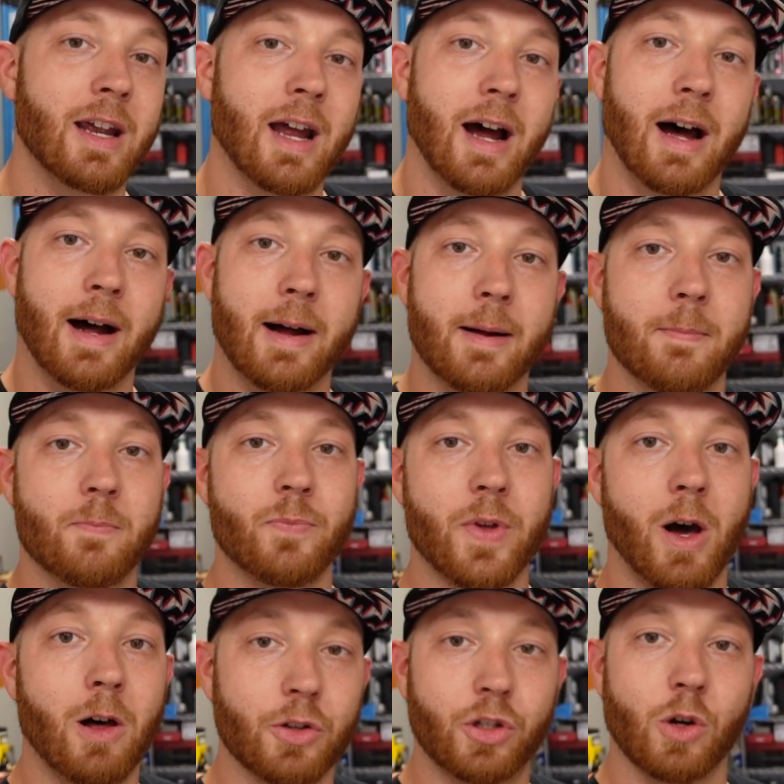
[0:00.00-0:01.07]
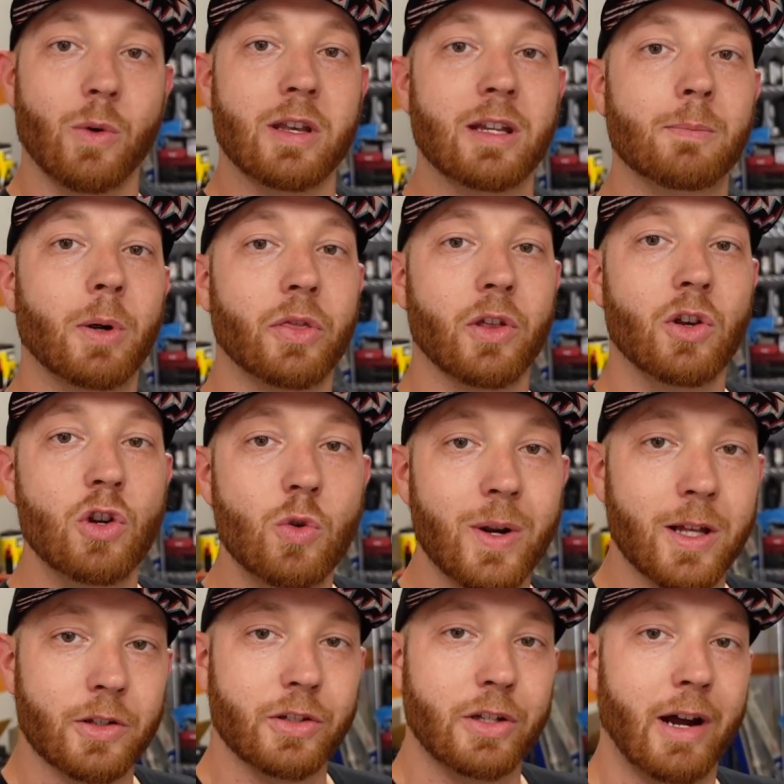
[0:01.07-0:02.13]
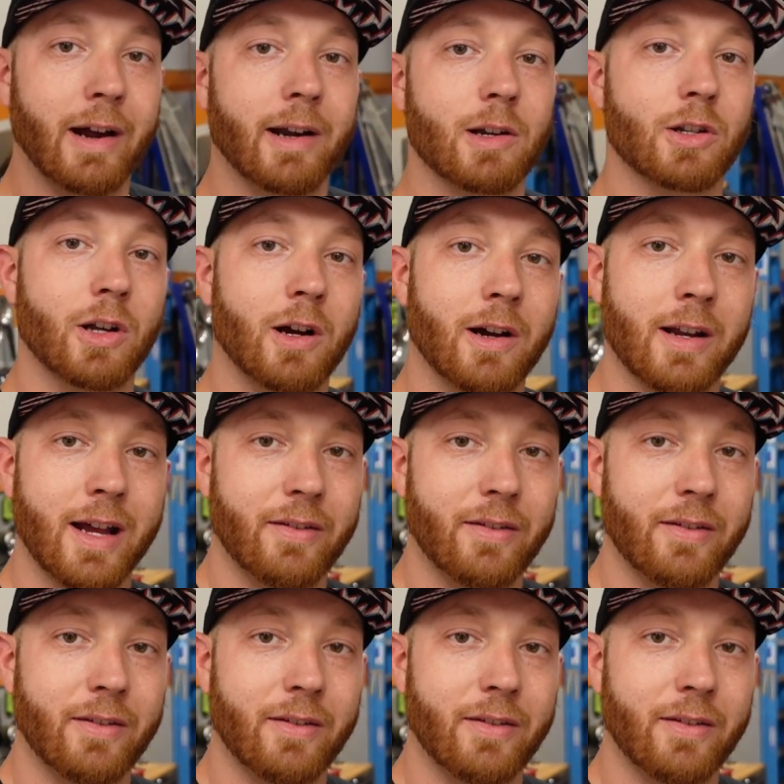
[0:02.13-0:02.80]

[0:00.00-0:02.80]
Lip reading: Also, we did put the new wheels and tires on.